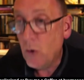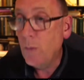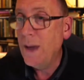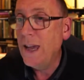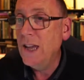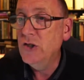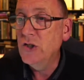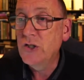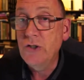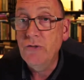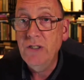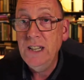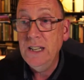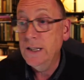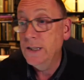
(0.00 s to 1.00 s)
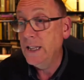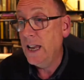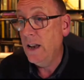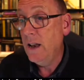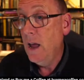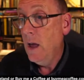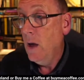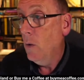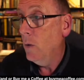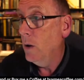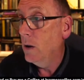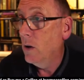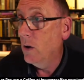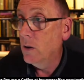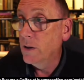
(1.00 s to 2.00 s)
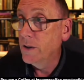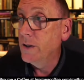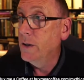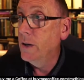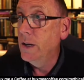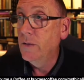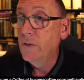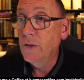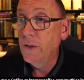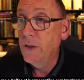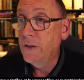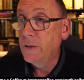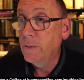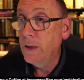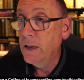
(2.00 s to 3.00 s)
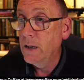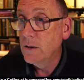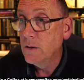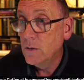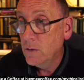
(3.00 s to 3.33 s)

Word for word: more pages to read, and then we'll call it a night for this week.